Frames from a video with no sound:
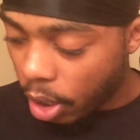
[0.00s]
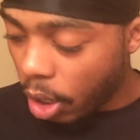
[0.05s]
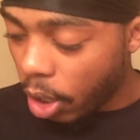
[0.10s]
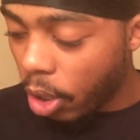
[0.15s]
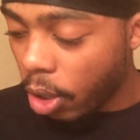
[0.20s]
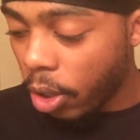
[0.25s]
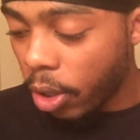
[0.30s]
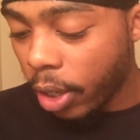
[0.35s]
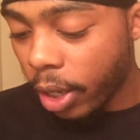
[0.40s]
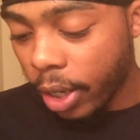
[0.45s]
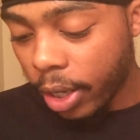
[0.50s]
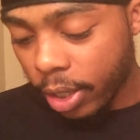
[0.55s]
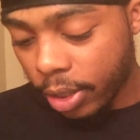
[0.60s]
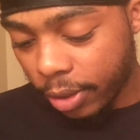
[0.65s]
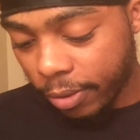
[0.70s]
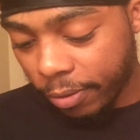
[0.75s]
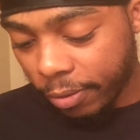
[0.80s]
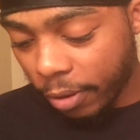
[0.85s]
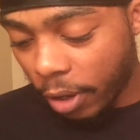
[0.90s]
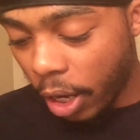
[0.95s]
Oh,
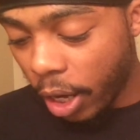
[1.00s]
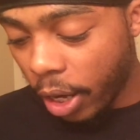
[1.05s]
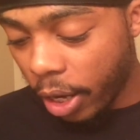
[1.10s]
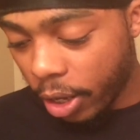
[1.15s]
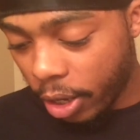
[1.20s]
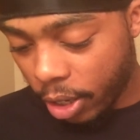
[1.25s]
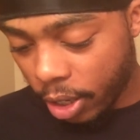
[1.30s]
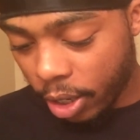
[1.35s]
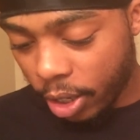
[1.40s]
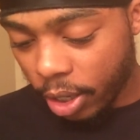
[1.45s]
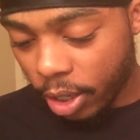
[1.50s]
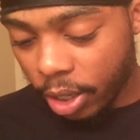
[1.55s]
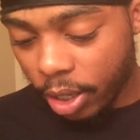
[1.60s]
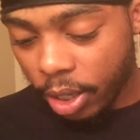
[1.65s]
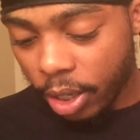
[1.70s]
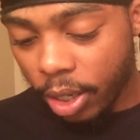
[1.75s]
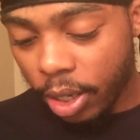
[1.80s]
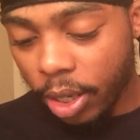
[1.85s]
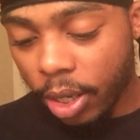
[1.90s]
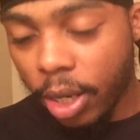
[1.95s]
that's fire.
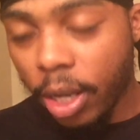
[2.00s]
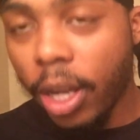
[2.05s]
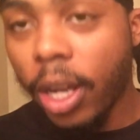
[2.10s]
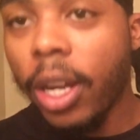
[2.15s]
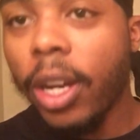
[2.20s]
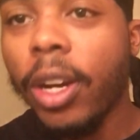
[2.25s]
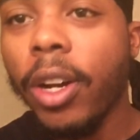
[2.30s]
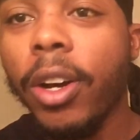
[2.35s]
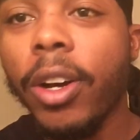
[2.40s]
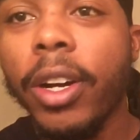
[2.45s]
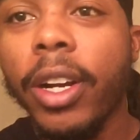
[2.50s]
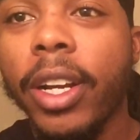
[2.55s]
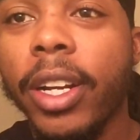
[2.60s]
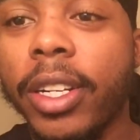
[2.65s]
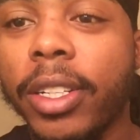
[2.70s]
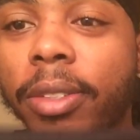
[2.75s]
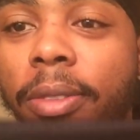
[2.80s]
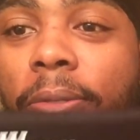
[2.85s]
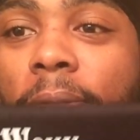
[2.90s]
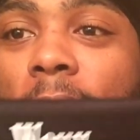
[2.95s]
Oh, that
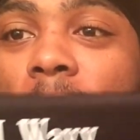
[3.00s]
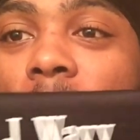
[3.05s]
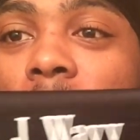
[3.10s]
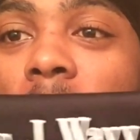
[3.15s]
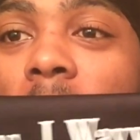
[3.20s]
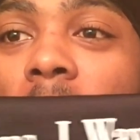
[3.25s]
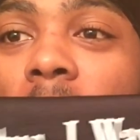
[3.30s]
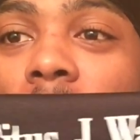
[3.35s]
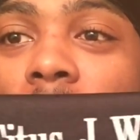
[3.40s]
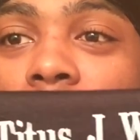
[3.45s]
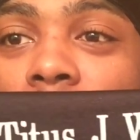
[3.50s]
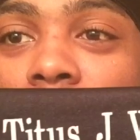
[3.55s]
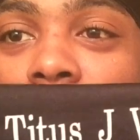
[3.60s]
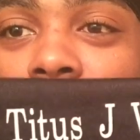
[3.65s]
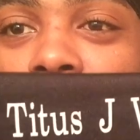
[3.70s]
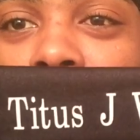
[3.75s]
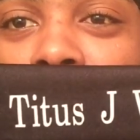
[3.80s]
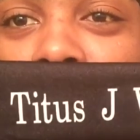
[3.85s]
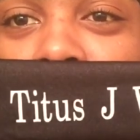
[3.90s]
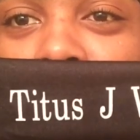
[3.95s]
is
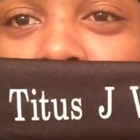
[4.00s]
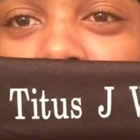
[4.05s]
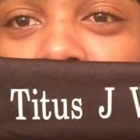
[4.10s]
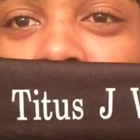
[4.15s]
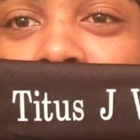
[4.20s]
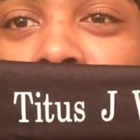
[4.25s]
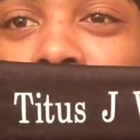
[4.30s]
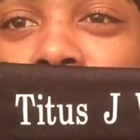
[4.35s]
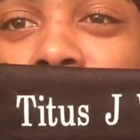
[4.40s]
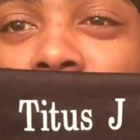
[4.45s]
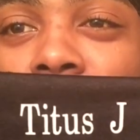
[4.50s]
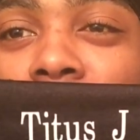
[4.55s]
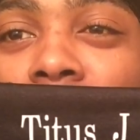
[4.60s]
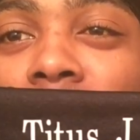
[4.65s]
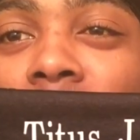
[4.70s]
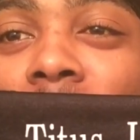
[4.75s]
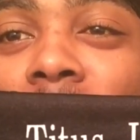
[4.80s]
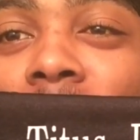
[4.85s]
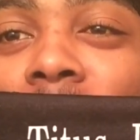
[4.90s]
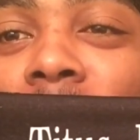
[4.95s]
fire.
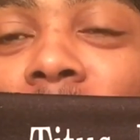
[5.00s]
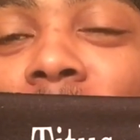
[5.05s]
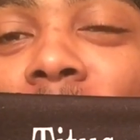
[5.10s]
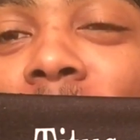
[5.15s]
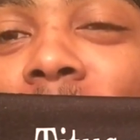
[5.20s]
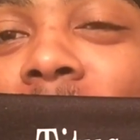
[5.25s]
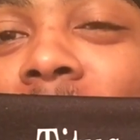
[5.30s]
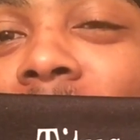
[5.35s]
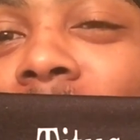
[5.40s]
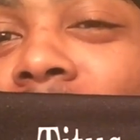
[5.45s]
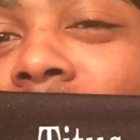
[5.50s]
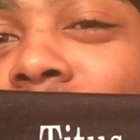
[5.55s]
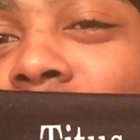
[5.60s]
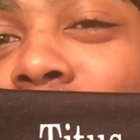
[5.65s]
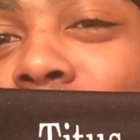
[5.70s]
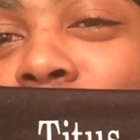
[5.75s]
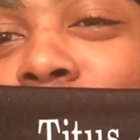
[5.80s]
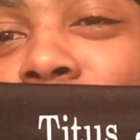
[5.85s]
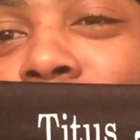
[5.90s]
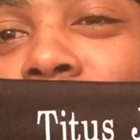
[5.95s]
Oh, that
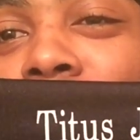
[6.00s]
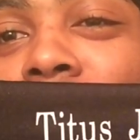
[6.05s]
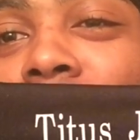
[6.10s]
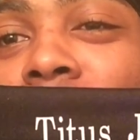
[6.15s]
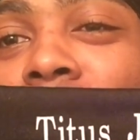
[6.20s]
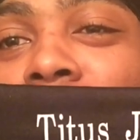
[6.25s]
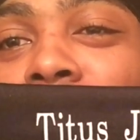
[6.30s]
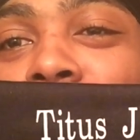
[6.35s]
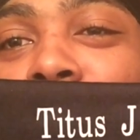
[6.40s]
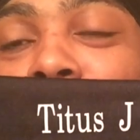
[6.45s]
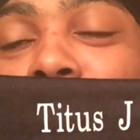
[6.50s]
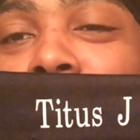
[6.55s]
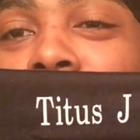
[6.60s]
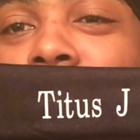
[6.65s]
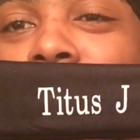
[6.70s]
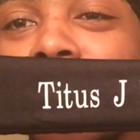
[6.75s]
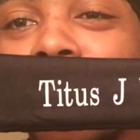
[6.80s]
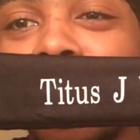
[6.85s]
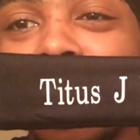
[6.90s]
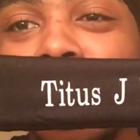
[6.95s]
is fire
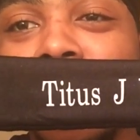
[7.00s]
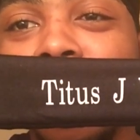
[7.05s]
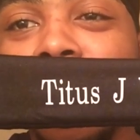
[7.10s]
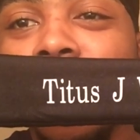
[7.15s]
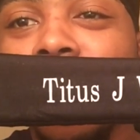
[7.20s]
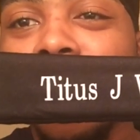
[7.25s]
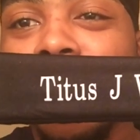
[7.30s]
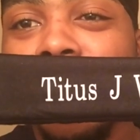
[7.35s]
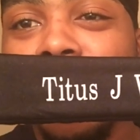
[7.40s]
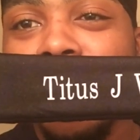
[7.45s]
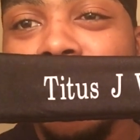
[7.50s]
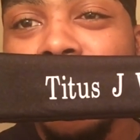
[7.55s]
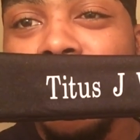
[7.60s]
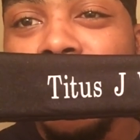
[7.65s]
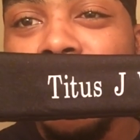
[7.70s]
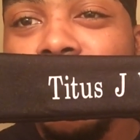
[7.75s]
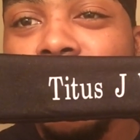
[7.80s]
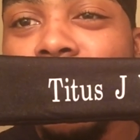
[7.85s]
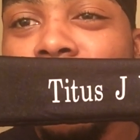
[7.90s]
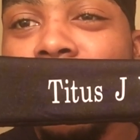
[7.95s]
right there.
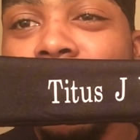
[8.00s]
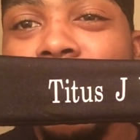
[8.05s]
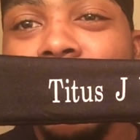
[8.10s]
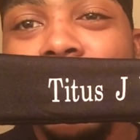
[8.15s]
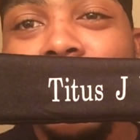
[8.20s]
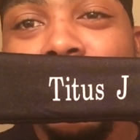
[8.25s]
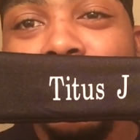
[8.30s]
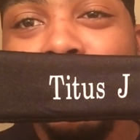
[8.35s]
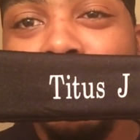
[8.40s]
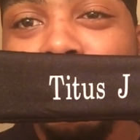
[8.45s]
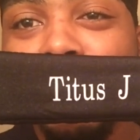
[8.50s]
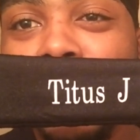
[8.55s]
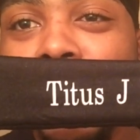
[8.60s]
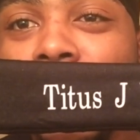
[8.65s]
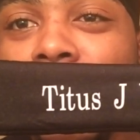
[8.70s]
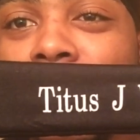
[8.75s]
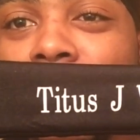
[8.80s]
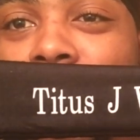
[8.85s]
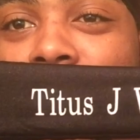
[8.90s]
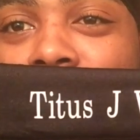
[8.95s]
Oh, that is
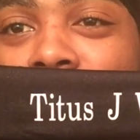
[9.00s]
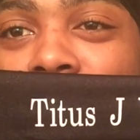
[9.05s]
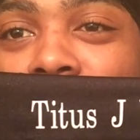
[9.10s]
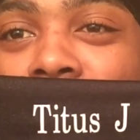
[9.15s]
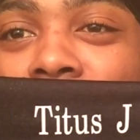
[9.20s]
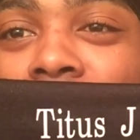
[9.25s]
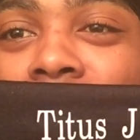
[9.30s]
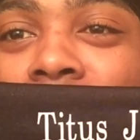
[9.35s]
fire.